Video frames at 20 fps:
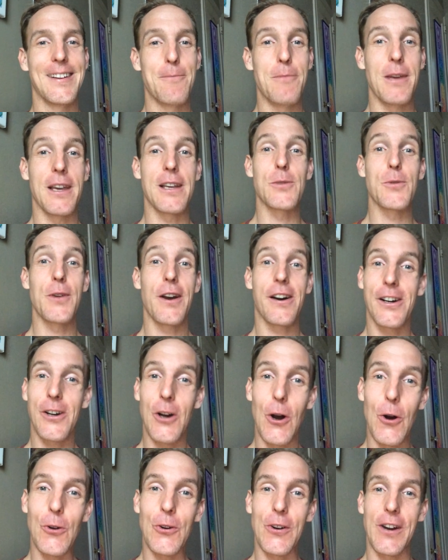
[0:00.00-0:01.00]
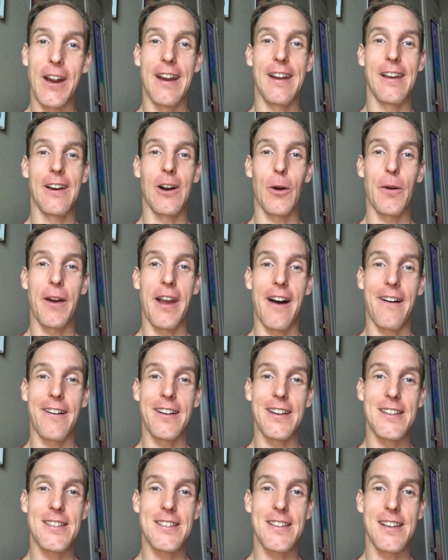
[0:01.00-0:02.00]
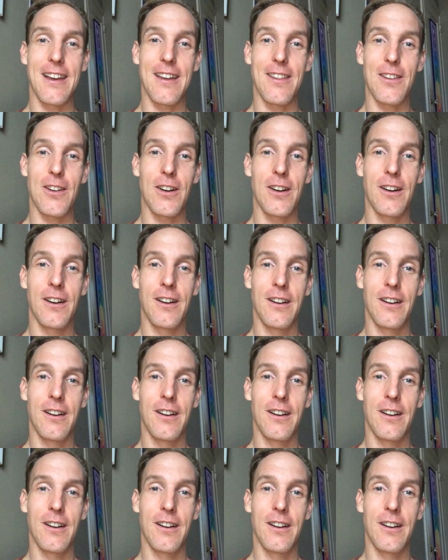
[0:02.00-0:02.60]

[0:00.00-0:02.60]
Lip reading: Because we are co-creating our realities together.